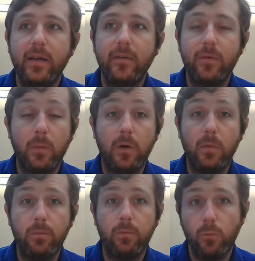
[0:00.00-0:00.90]
From a
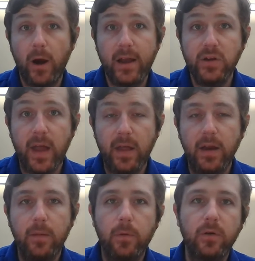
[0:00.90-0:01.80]

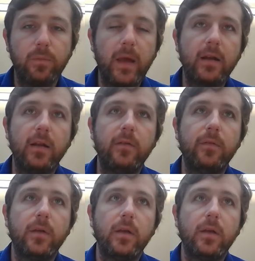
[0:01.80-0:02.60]
rationality perspective.